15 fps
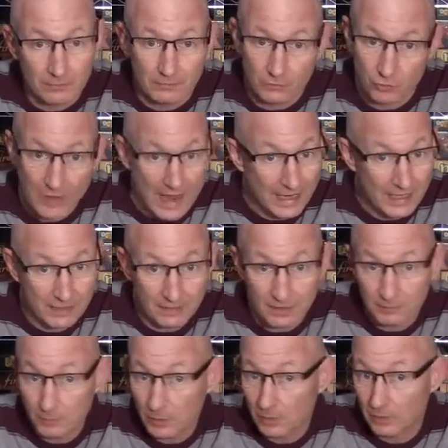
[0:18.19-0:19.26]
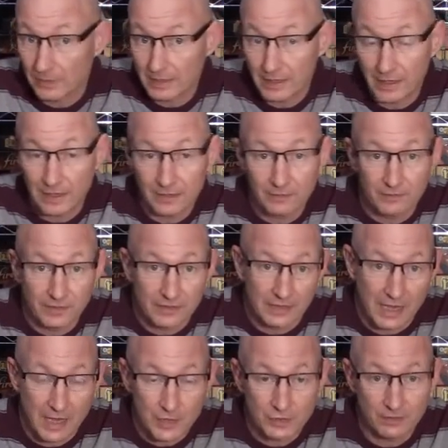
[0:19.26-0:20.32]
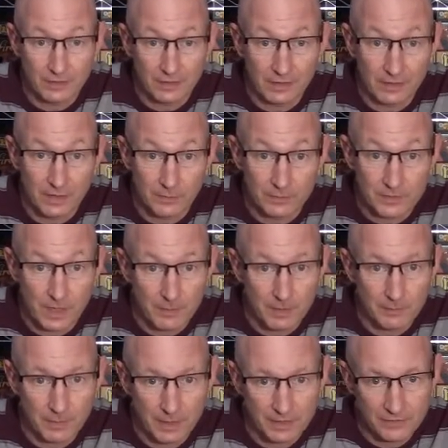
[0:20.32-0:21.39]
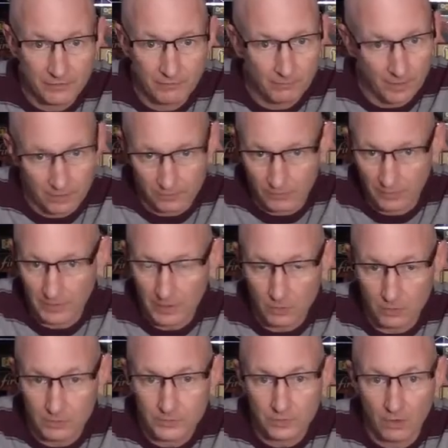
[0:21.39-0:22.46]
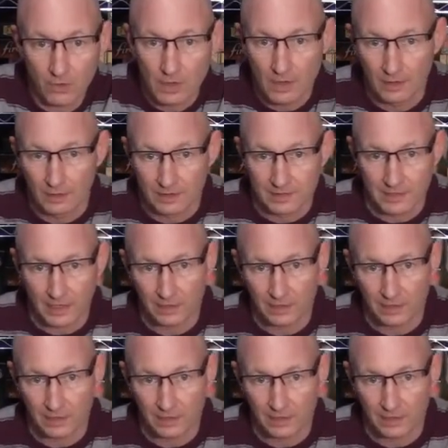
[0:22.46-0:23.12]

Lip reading: tracking number or any kind of indication that anything was coming, but it's really cool, so let's take a